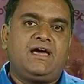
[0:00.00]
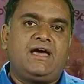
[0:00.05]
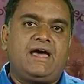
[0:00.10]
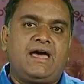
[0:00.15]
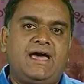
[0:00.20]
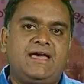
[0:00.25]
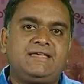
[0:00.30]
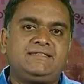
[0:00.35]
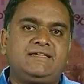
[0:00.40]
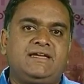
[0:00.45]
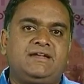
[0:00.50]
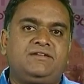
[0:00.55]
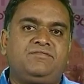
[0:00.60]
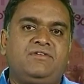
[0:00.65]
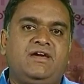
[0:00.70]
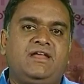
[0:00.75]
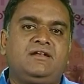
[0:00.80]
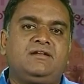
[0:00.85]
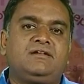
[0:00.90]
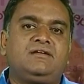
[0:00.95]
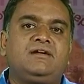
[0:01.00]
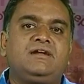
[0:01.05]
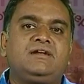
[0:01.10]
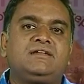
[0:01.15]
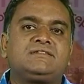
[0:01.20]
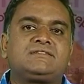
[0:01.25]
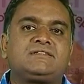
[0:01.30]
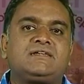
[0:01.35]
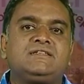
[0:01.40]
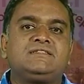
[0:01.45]
as and when it
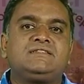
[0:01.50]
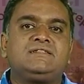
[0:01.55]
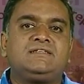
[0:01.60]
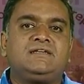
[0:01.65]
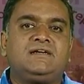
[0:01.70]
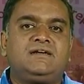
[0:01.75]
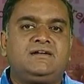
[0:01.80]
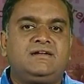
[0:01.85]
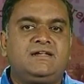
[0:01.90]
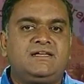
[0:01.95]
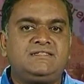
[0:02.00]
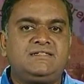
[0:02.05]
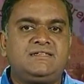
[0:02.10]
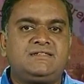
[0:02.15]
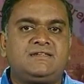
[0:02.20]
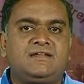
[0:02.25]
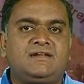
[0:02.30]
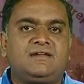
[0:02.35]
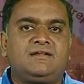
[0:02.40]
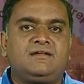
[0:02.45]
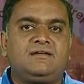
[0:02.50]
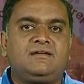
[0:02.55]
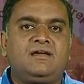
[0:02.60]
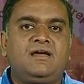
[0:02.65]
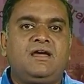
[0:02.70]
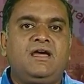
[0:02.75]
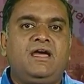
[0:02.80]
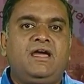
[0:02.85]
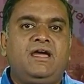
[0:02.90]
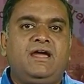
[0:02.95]
is considered necessary.
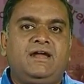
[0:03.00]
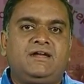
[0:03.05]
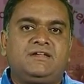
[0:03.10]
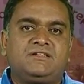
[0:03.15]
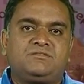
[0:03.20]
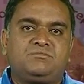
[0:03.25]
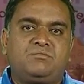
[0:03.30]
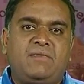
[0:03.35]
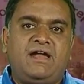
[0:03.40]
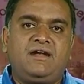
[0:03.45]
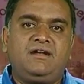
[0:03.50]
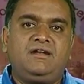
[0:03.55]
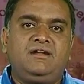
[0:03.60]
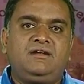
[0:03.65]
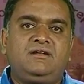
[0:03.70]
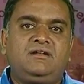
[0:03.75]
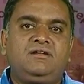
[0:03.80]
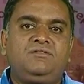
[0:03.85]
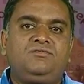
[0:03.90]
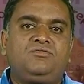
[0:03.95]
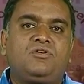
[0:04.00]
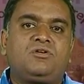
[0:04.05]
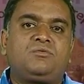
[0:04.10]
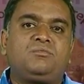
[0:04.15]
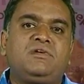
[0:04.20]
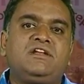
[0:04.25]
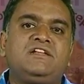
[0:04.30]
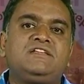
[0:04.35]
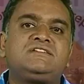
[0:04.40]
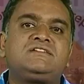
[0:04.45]
It is mandatory for
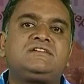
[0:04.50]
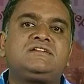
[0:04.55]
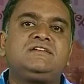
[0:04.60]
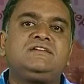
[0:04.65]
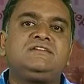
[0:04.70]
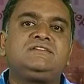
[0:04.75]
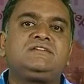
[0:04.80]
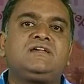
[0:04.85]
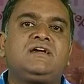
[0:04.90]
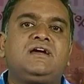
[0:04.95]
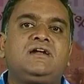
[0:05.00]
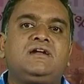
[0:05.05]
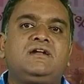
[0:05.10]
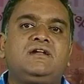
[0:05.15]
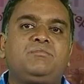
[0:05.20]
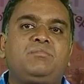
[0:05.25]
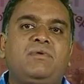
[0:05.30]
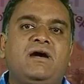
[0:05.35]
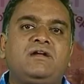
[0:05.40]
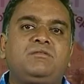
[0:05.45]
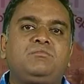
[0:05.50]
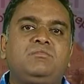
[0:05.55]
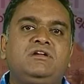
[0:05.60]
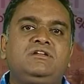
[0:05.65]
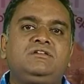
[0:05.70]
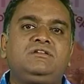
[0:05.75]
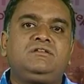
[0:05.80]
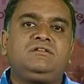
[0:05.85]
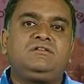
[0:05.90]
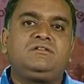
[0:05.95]
ministries,
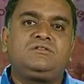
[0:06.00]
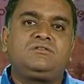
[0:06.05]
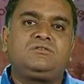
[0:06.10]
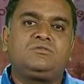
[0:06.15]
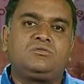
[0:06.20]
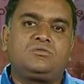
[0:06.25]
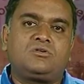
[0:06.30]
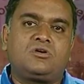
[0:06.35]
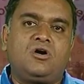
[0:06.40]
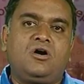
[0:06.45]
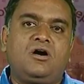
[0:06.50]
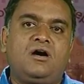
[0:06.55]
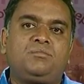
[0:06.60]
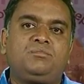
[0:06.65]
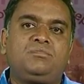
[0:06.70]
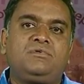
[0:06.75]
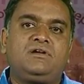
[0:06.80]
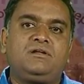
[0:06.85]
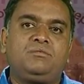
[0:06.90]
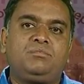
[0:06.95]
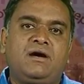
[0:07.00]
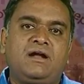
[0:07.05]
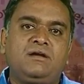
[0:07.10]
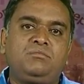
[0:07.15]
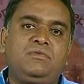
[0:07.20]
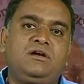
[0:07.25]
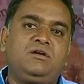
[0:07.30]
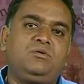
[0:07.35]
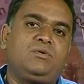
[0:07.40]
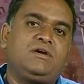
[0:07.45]
departments to draw up
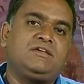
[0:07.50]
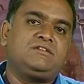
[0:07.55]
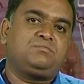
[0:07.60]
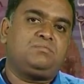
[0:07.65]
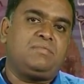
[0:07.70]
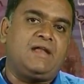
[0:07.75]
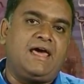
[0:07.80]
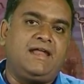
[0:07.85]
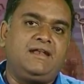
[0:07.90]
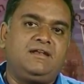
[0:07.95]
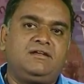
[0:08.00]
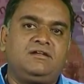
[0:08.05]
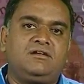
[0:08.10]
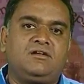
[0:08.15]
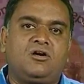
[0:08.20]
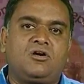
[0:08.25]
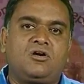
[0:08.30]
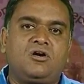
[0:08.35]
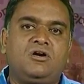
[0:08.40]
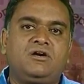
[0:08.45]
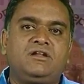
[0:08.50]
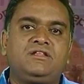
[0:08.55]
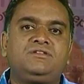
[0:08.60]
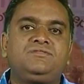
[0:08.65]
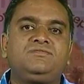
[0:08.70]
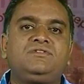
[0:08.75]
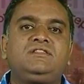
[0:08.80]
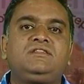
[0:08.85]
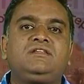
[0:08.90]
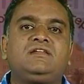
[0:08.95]
department-wise plan in accordance
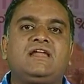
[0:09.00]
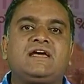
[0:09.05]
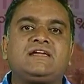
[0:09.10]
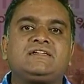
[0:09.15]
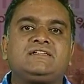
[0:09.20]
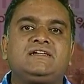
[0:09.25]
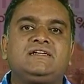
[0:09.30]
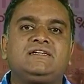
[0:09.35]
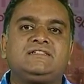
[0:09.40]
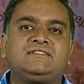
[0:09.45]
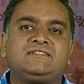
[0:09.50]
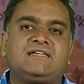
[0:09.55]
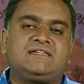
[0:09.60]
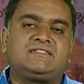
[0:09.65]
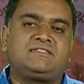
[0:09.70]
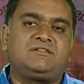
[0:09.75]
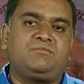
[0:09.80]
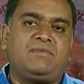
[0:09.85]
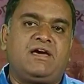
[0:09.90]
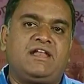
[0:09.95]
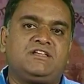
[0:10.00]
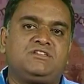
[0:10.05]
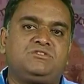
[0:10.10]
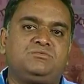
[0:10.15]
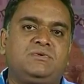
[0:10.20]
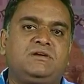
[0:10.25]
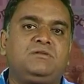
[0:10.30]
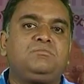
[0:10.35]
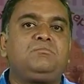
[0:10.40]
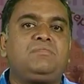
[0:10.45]
with the National Disaster
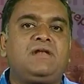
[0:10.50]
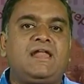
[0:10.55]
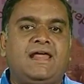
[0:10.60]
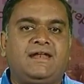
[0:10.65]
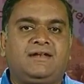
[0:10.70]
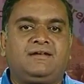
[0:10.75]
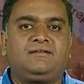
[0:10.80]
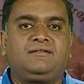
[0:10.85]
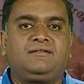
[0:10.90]
Management Plan.